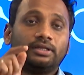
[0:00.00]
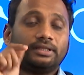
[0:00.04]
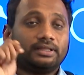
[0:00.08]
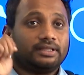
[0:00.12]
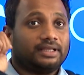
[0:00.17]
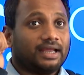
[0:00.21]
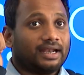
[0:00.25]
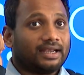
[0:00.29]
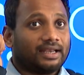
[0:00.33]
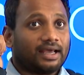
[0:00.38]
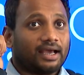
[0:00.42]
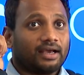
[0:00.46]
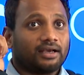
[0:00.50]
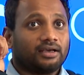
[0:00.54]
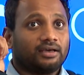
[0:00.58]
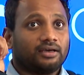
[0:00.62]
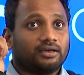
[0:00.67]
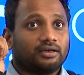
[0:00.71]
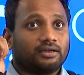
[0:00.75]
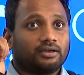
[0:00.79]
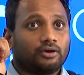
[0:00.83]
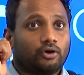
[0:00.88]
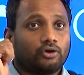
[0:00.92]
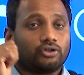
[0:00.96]
the
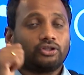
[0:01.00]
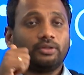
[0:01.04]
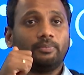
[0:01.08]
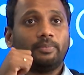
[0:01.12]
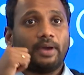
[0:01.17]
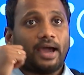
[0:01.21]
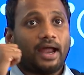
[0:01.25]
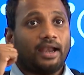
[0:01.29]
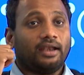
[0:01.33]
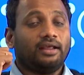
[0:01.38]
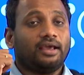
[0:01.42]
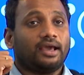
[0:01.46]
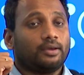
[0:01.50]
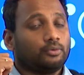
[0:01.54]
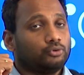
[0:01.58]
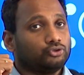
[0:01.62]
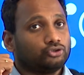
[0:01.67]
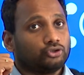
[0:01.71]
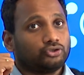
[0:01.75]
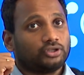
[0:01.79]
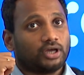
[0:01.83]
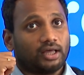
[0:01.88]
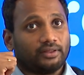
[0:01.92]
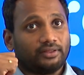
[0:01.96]
attacker or the bad guy
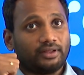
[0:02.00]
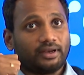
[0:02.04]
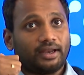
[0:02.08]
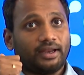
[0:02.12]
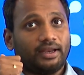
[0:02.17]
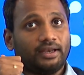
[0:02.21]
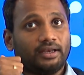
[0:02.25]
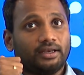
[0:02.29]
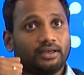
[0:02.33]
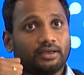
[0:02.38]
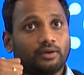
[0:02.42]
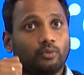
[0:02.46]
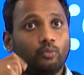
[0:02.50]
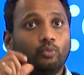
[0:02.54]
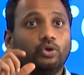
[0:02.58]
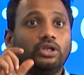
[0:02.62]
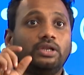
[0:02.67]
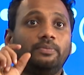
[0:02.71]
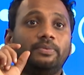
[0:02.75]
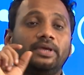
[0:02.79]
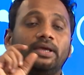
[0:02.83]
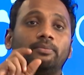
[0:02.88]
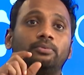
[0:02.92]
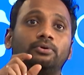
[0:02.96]
who's on the other end
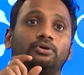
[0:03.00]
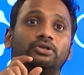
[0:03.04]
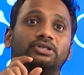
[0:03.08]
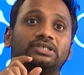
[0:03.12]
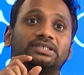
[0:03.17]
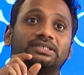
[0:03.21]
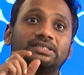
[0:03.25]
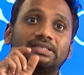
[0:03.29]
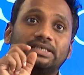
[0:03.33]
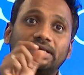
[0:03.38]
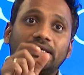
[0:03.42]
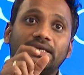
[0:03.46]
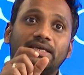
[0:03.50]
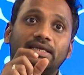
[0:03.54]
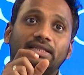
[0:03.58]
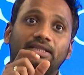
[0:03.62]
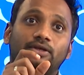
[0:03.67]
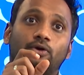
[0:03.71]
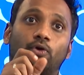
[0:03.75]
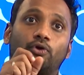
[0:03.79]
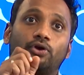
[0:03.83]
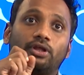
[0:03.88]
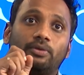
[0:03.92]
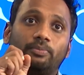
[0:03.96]
will be able to see
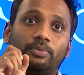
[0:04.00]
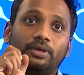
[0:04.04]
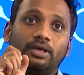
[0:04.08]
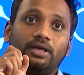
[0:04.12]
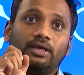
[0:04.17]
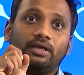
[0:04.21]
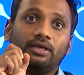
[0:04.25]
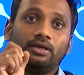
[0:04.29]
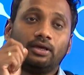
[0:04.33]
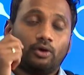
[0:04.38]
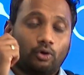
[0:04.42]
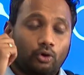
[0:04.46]
the OTP,